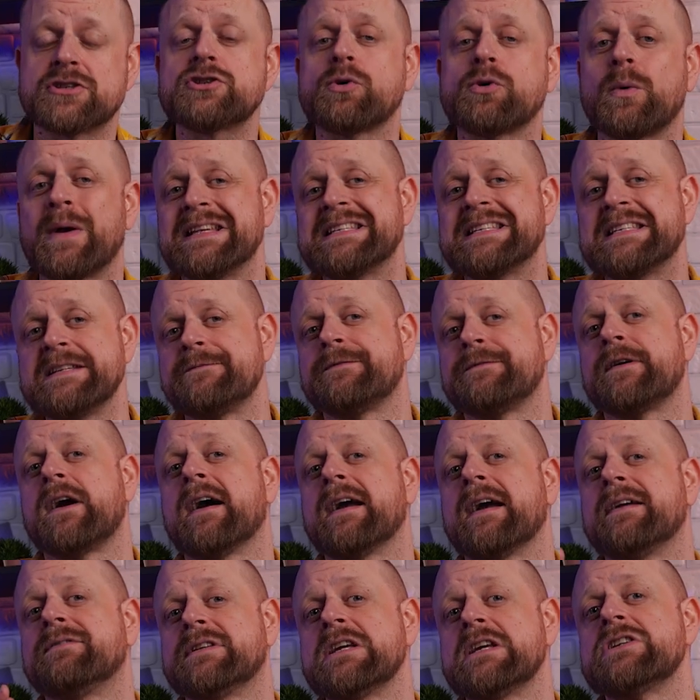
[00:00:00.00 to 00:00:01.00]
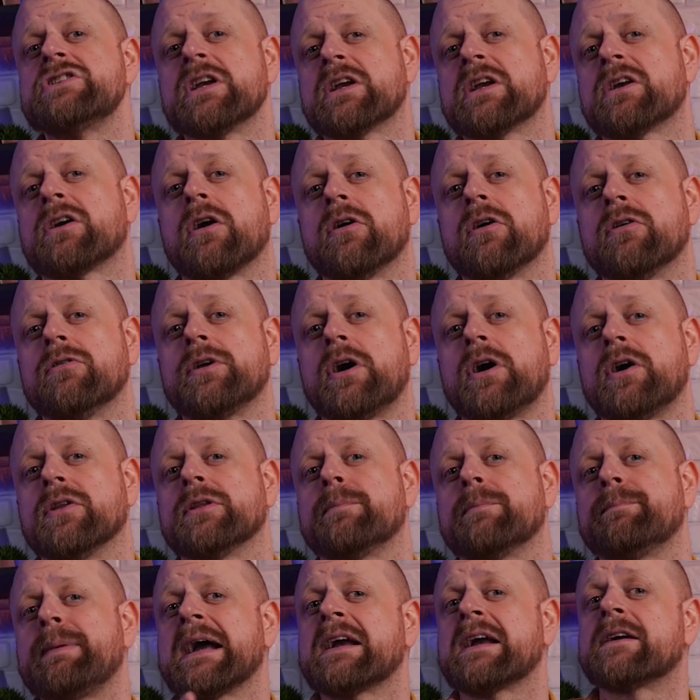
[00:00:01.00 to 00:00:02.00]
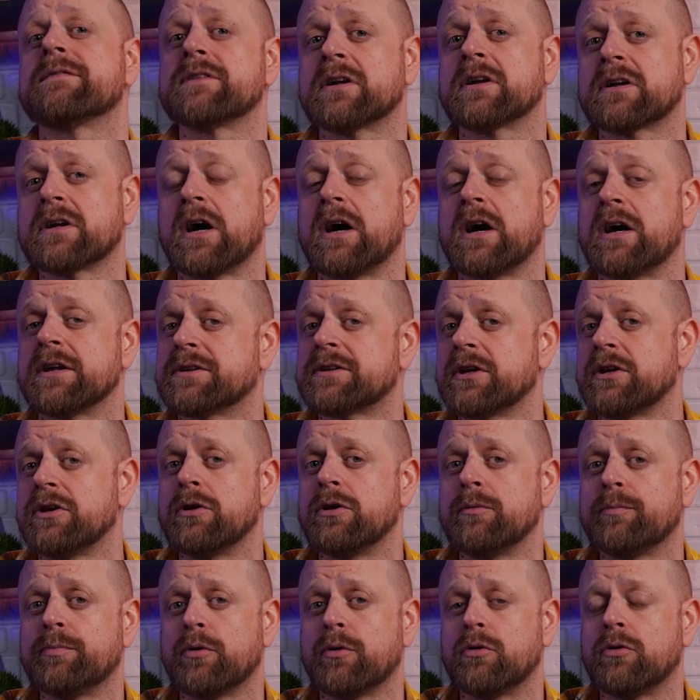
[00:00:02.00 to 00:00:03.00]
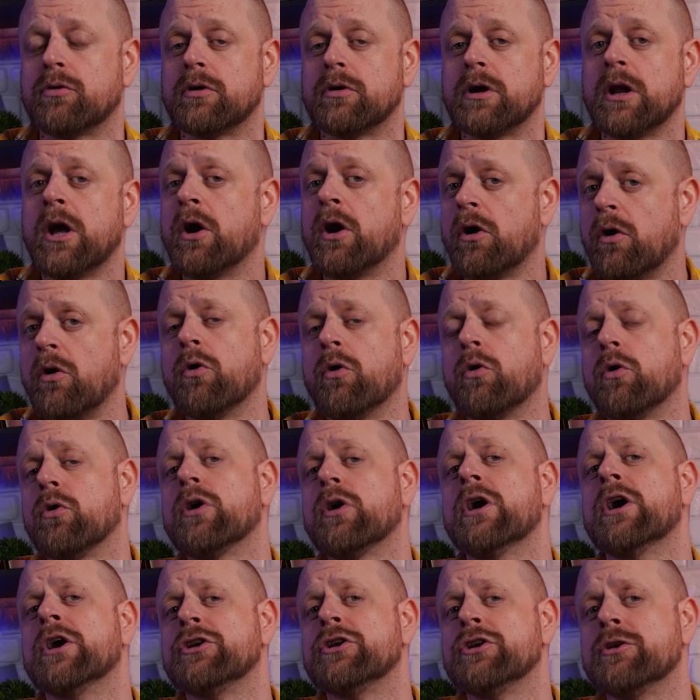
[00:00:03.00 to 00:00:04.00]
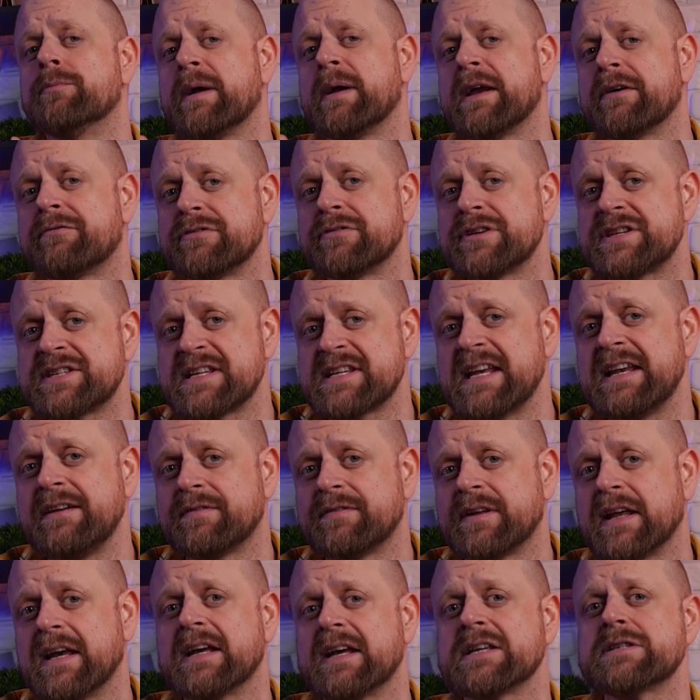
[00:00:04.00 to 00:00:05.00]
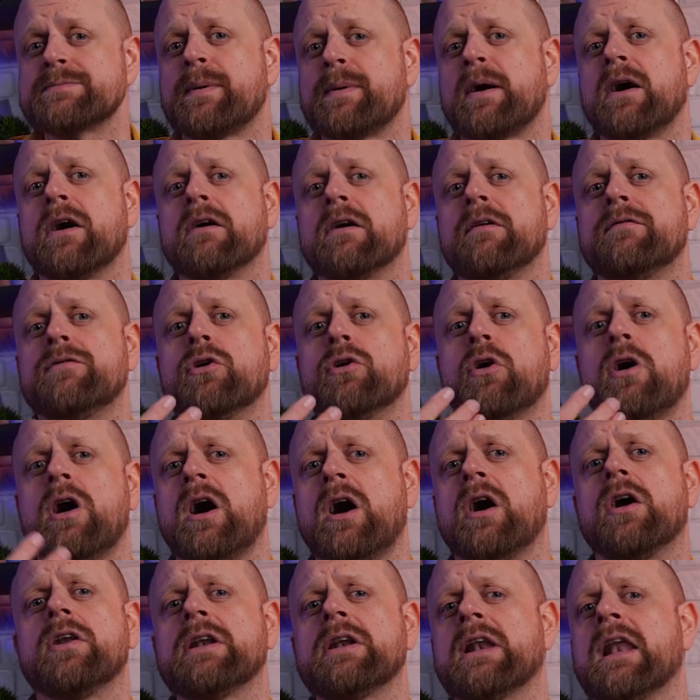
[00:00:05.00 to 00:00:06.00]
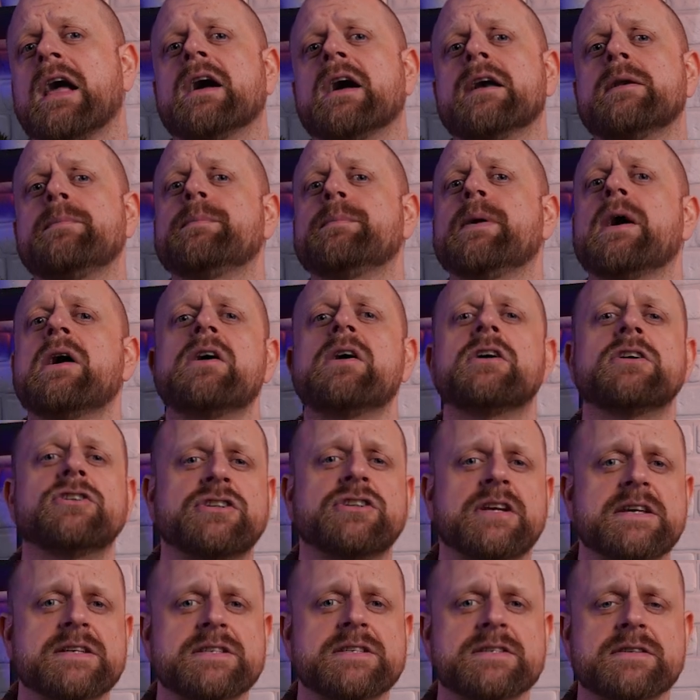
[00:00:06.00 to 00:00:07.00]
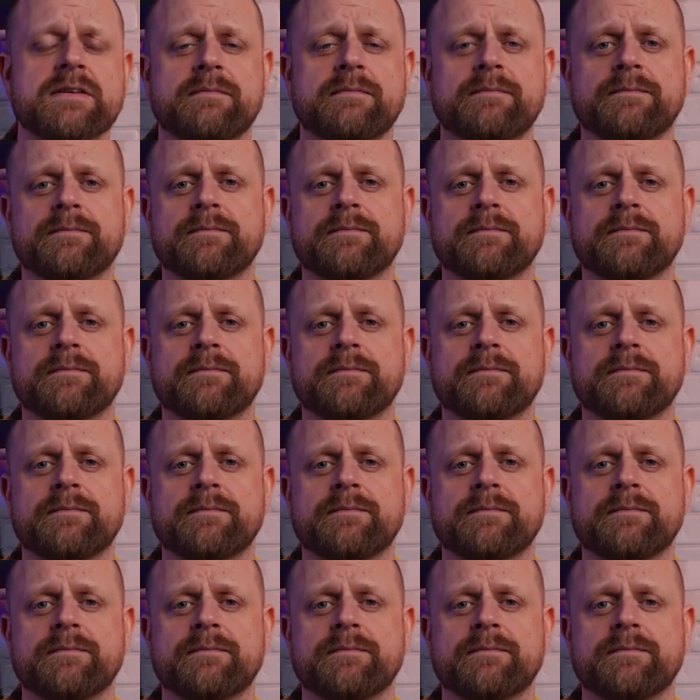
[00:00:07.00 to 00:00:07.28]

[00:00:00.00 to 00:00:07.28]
25-digit code on the back of the card that you bought, or you may have received it as part of your online purchase.